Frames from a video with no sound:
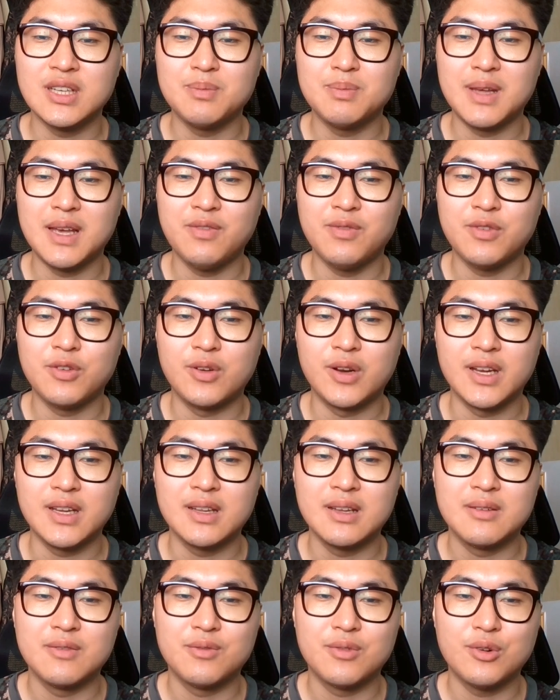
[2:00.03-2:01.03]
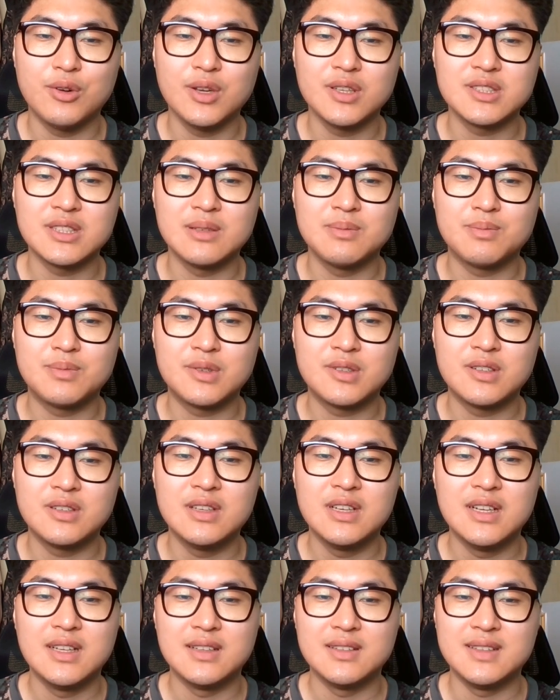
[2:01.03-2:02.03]
pay for it. For example,
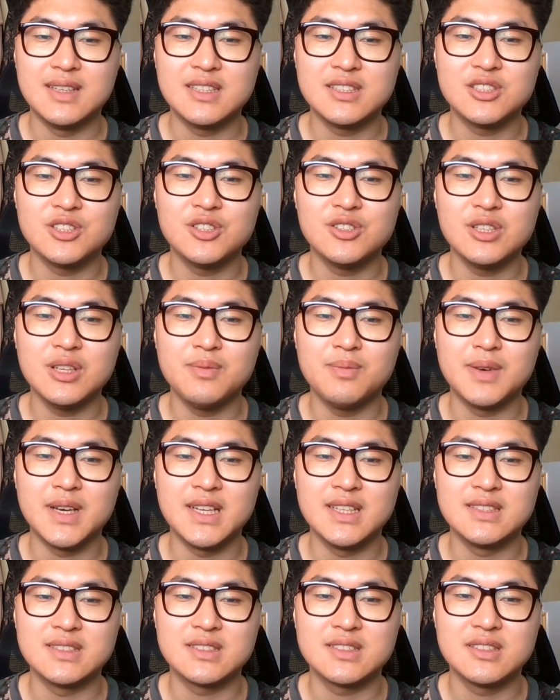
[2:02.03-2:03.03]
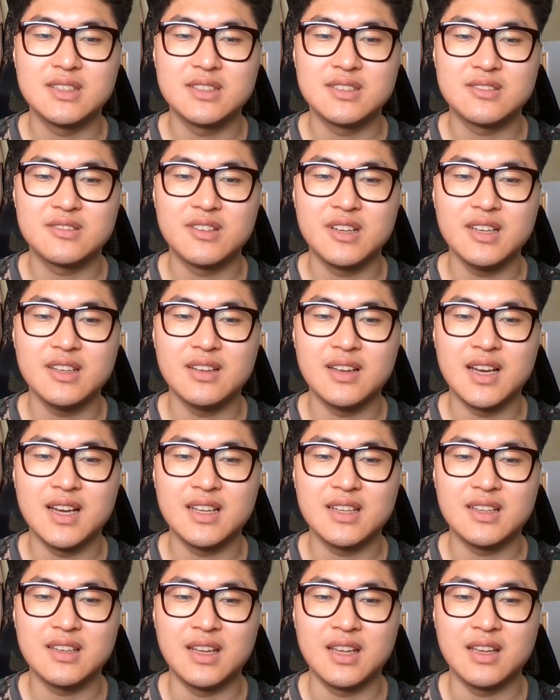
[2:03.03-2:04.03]
national defense, street
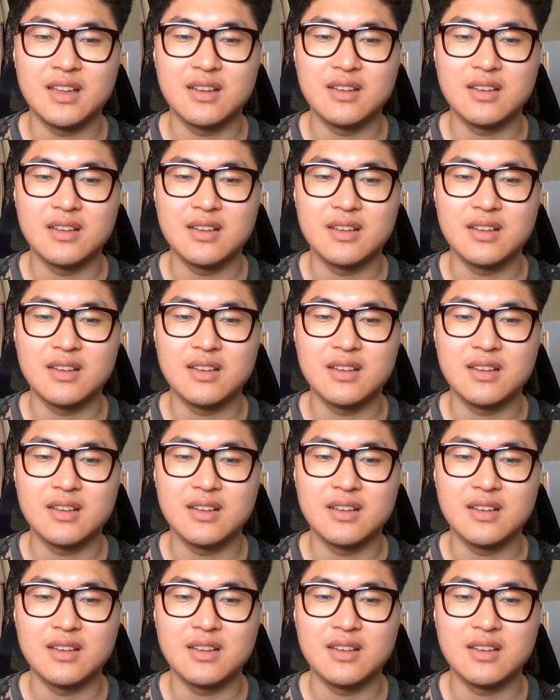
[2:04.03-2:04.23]
lighting,